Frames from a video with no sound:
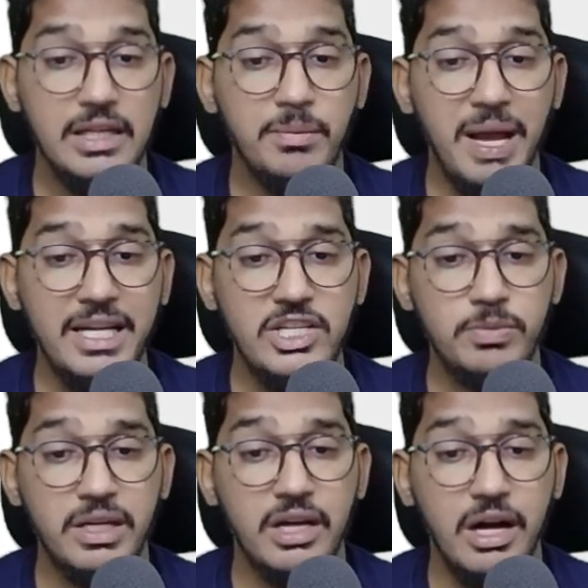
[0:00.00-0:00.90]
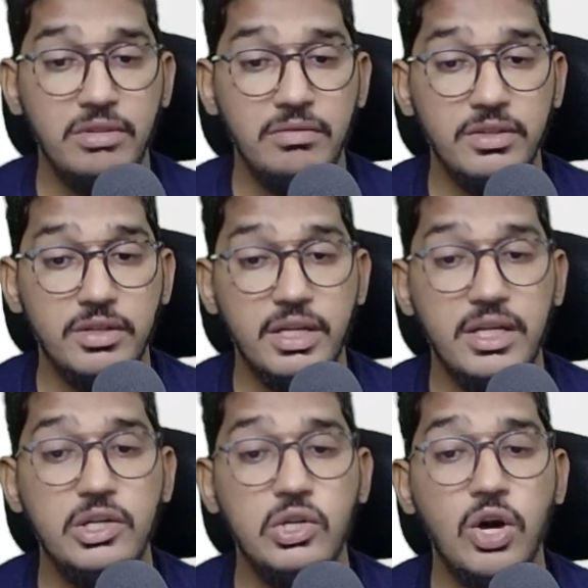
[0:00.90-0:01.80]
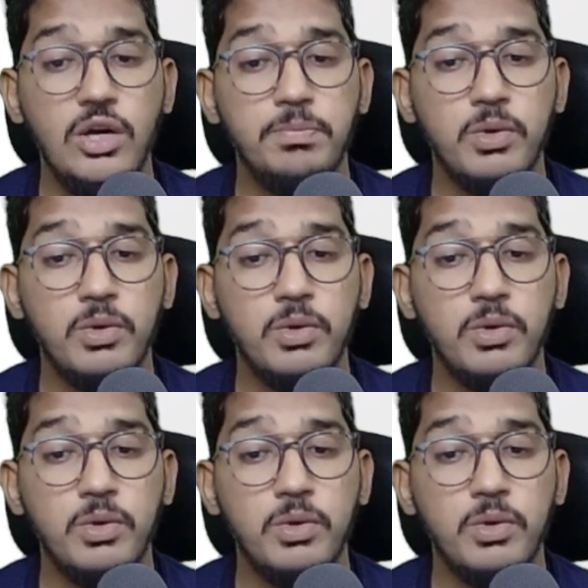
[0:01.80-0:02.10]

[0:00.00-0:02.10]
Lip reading: The management, however, did not